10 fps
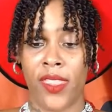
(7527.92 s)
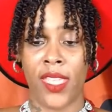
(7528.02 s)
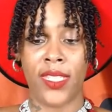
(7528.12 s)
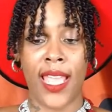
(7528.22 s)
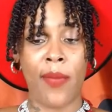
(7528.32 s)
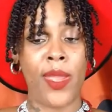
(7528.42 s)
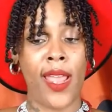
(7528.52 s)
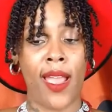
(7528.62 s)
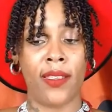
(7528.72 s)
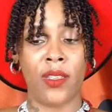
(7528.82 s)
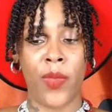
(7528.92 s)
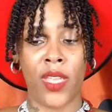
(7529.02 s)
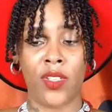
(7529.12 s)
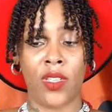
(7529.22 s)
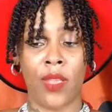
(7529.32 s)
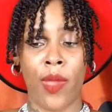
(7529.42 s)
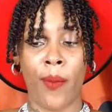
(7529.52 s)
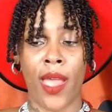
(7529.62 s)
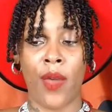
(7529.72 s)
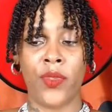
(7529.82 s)
They sat me down to make sure that my
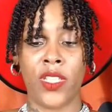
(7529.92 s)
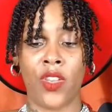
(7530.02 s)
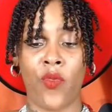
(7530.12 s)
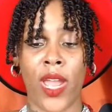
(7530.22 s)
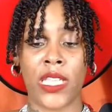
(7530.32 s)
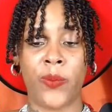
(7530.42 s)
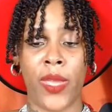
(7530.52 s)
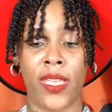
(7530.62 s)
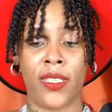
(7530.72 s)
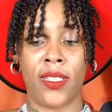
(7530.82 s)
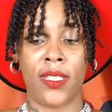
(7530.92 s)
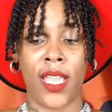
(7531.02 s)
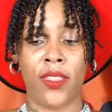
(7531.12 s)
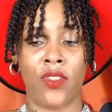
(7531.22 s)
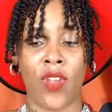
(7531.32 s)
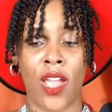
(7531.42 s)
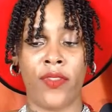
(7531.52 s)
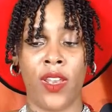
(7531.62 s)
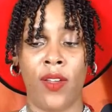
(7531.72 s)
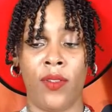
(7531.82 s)
mind was in the right space to take the
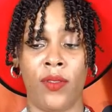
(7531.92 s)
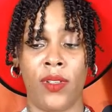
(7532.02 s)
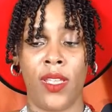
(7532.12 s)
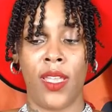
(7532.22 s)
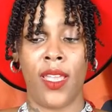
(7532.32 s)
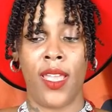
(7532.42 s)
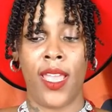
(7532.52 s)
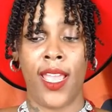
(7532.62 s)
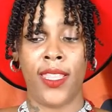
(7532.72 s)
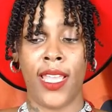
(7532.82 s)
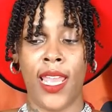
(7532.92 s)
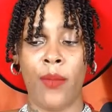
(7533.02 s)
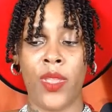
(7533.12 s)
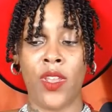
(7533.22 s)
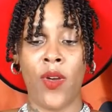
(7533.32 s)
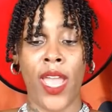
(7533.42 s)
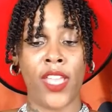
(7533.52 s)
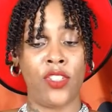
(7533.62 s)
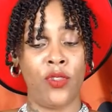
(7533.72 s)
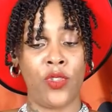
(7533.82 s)
drive alone, and they let me know,
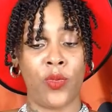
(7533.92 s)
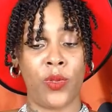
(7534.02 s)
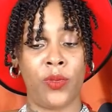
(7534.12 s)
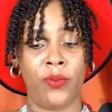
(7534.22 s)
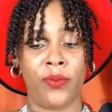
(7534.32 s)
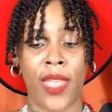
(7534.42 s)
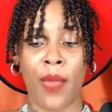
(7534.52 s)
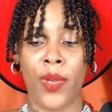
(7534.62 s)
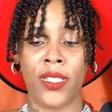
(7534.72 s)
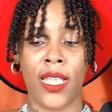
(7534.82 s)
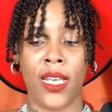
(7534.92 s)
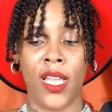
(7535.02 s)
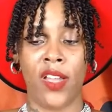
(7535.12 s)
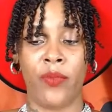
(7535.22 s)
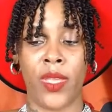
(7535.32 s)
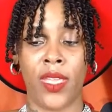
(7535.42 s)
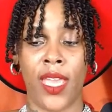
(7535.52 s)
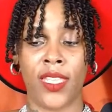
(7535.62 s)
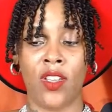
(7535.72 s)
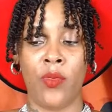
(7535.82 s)
as usual, how much they loved me
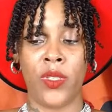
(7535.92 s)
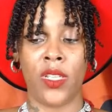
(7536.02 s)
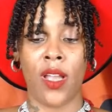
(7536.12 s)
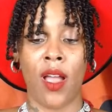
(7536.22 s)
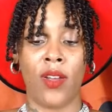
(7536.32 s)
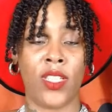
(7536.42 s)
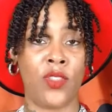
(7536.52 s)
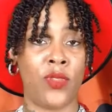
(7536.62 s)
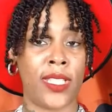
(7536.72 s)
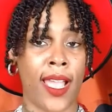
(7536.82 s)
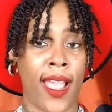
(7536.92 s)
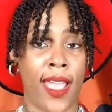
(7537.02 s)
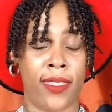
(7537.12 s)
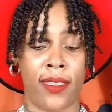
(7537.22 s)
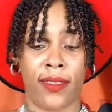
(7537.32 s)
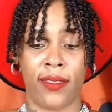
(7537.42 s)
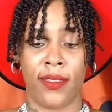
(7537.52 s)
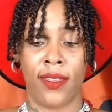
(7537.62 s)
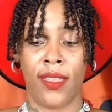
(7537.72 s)
and told me to call as soon as I got there.